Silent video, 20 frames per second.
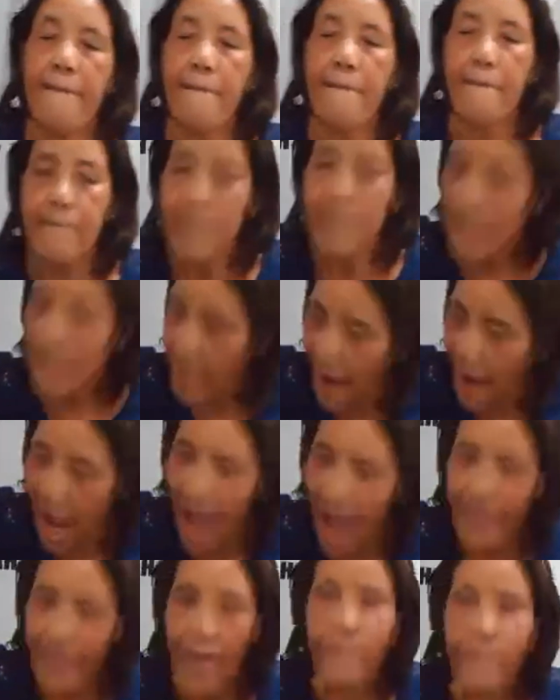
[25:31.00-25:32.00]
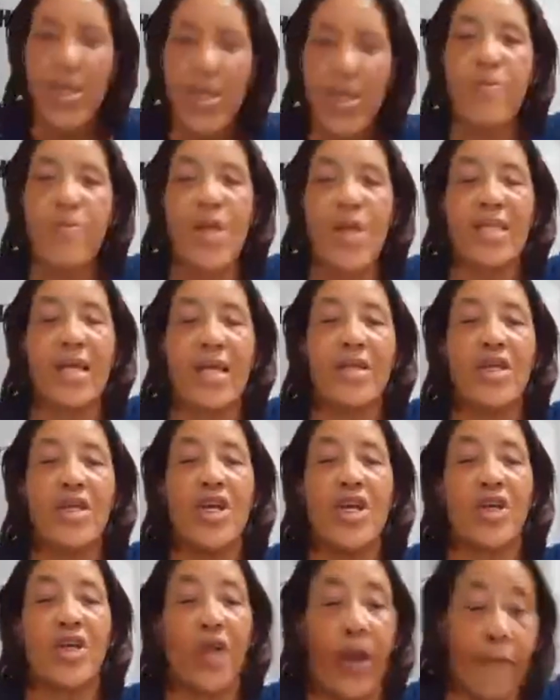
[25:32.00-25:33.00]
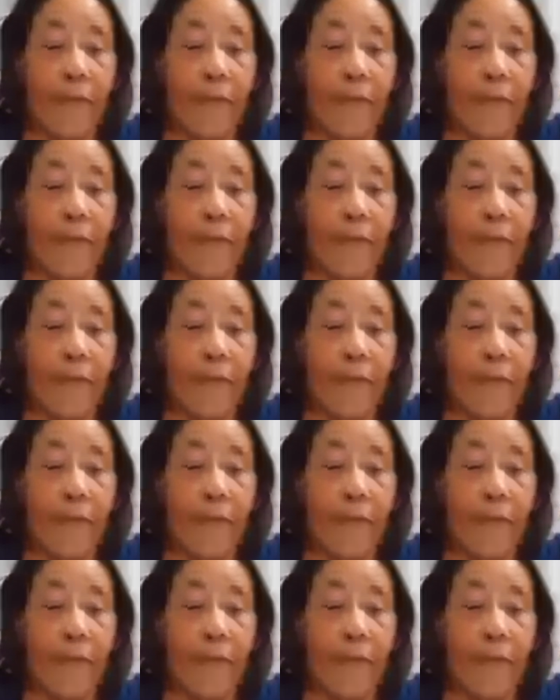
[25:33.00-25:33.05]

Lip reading: they will have a big presentation.